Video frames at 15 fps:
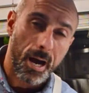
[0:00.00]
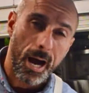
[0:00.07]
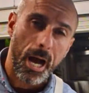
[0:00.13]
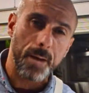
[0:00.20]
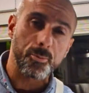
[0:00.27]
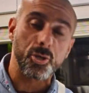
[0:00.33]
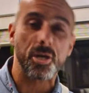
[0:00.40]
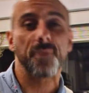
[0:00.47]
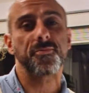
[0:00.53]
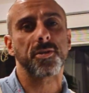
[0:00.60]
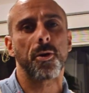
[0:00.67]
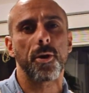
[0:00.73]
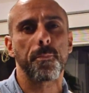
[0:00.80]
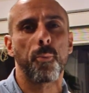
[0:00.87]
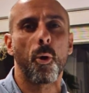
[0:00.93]
I'm Chef
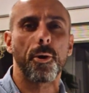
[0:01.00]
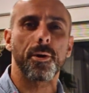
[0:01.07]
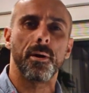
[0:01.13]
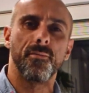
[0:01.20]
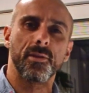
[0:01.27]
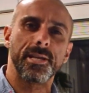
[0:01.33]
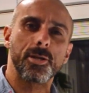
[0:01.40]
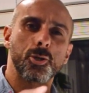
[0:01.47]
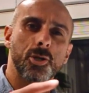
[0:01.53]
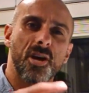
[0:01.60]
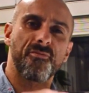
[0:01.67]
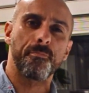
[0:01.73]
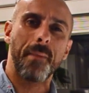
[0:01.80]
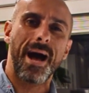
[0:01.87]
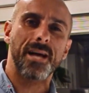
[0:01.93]
Terry Port of Elite
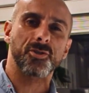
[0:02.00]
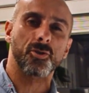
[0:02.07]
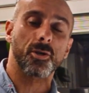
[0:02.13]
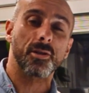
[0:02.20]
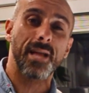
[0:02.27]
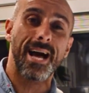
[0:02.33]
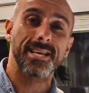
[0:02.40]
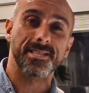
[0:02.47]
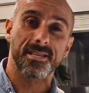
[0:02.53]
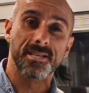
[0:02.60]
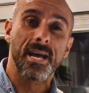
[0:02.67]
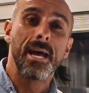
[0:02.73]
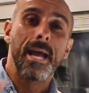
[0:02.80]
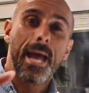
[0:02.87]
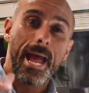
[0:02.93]
Chef Masterclasses,
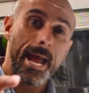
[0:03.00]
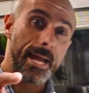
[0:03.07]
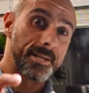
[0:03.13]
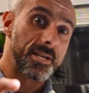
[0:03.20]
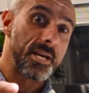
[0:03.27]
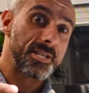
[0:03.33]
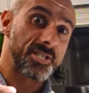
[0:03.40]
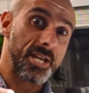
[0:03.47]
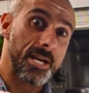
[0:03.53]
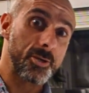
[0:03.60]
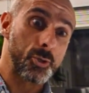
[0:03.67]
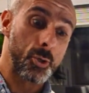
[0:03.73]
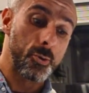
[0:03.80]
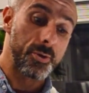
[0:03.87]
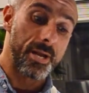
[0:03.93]
and stay
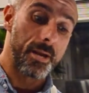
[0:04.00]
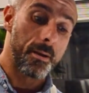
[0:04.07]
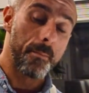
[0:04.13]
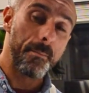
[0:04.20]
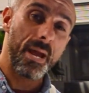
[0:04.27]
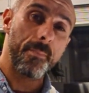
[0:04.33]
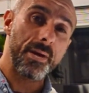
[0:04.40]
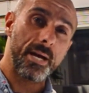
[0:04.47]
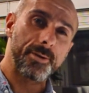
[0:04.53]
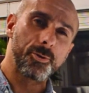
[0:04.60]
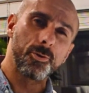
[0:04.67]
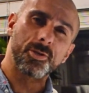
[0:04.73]
tuned and maybe I do